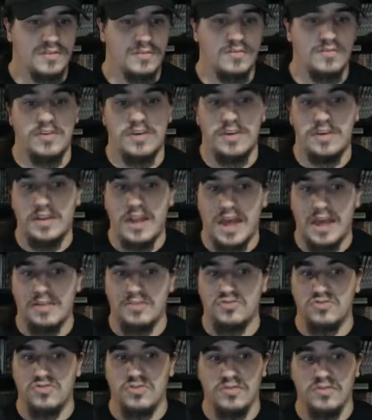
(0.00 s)
seeing
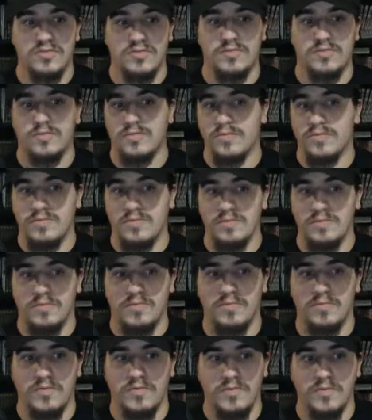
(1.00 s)
that just
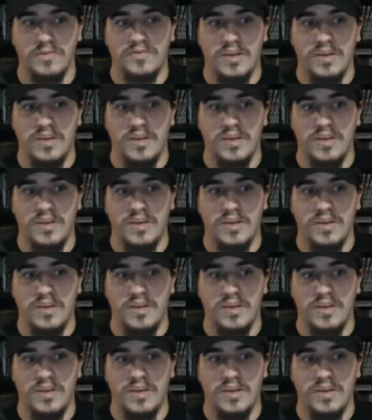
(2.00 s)
was